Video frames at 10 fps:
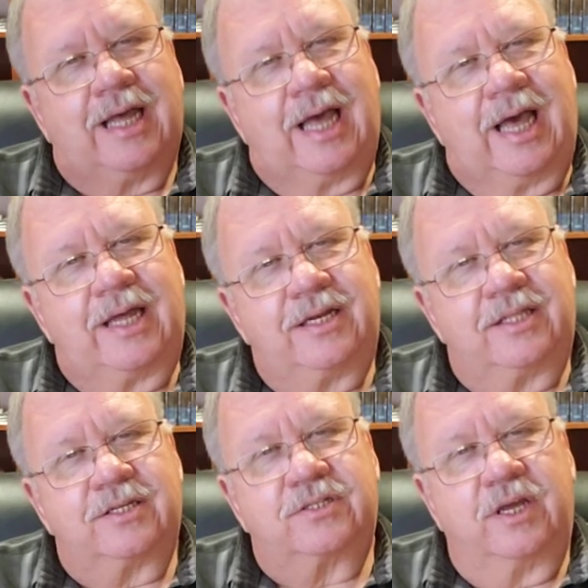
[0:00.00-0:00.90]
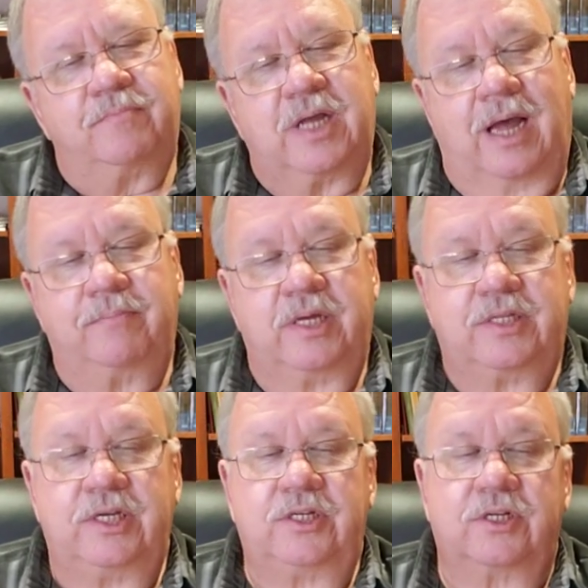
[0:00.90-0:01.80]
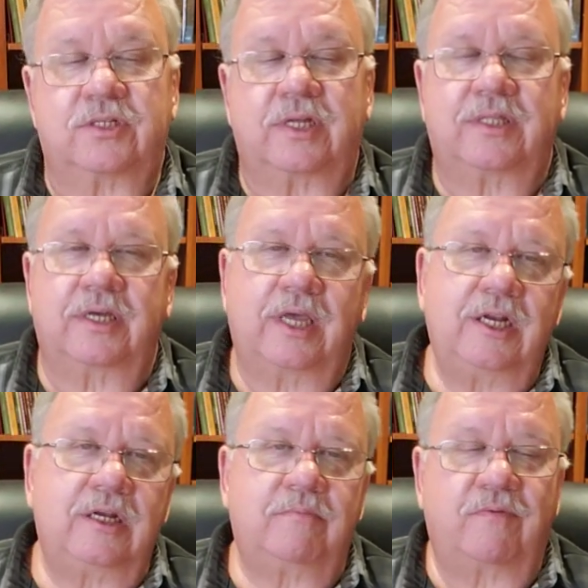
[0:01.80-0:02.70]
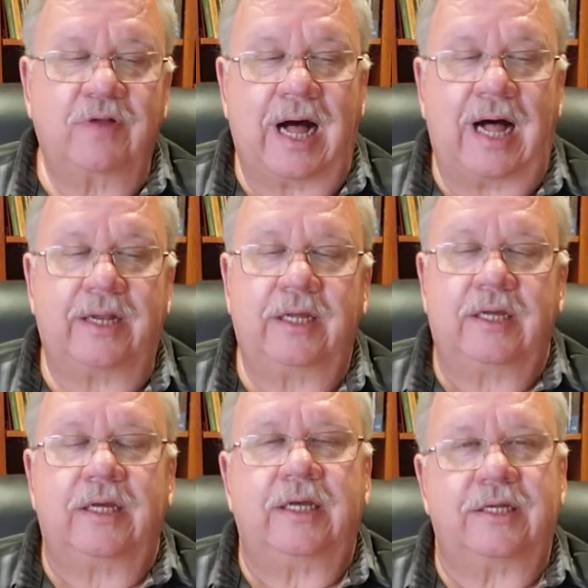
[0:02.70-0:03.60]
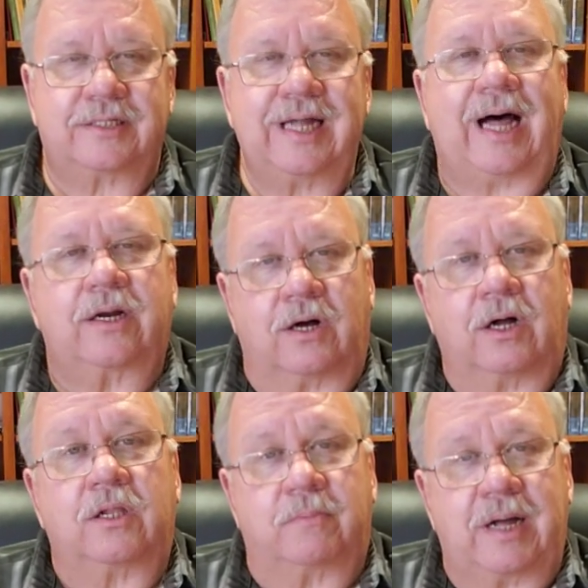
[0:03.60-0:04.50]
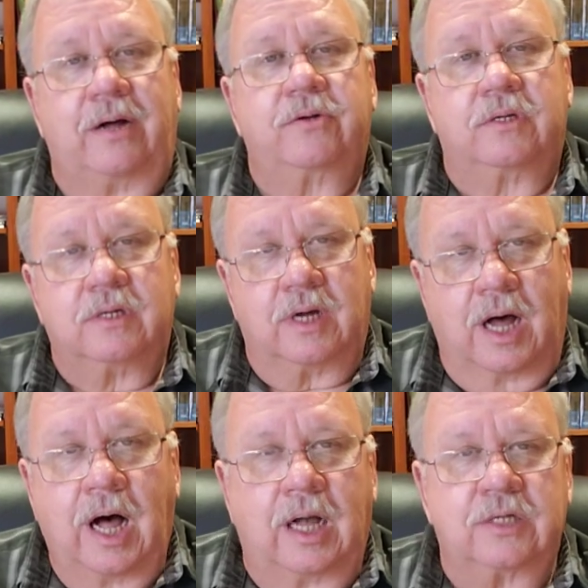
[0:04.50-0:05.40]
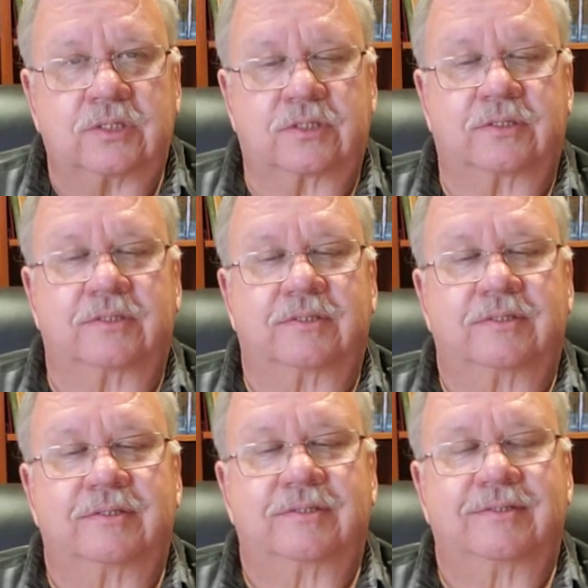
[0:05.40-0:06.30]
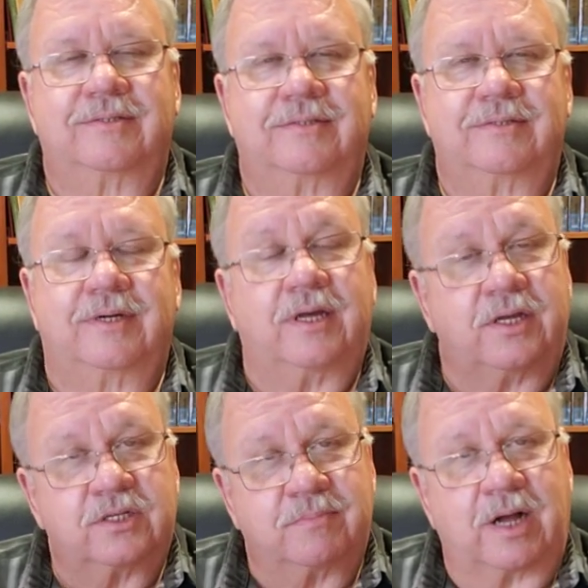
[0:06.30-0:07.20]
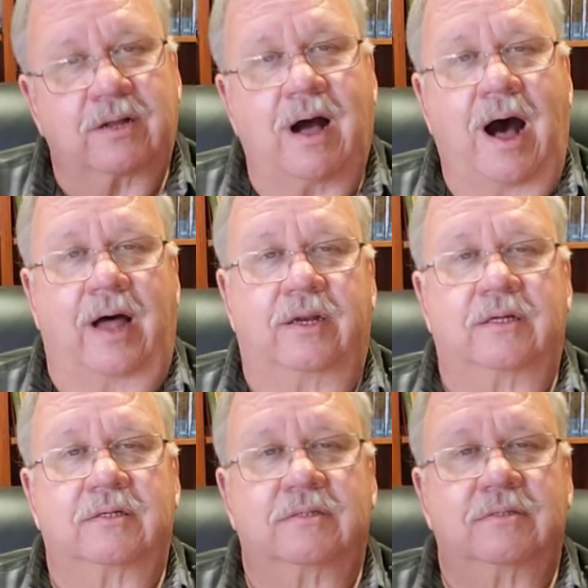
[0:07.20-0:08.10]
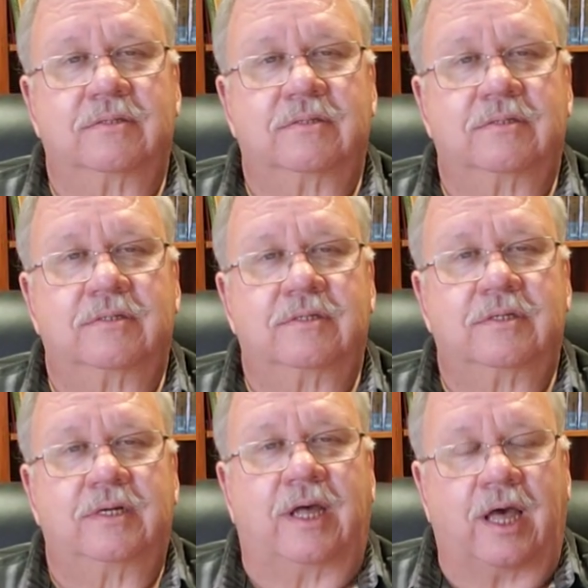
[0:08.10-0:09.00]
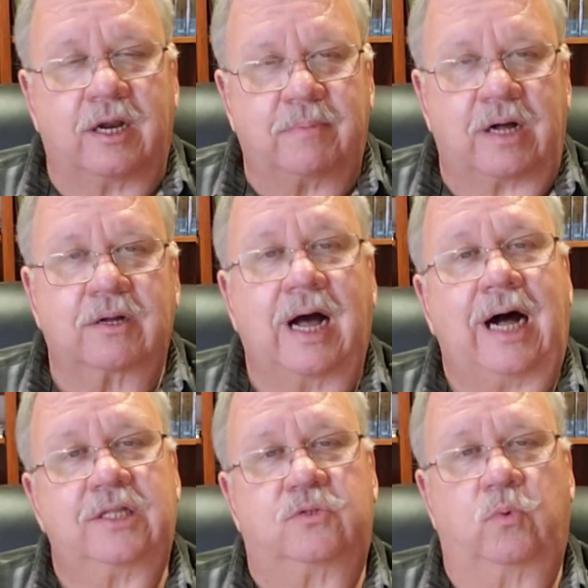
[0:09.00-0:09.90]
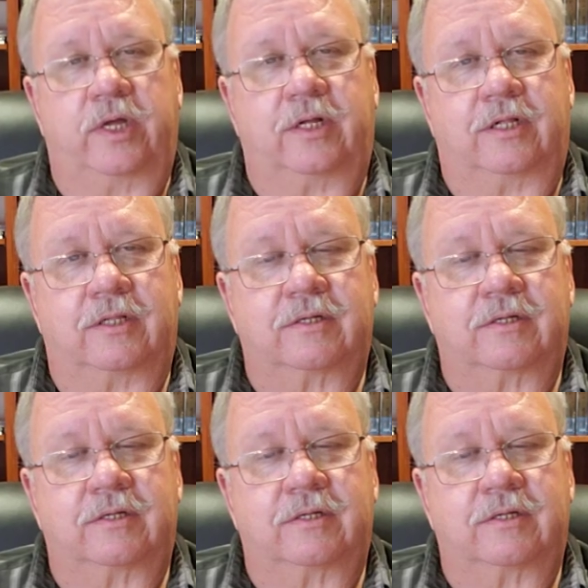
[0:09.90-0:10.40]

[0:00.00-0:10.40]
And at the same time, they teach us that the kingdom of God is not all about us. It's about God and about God's will.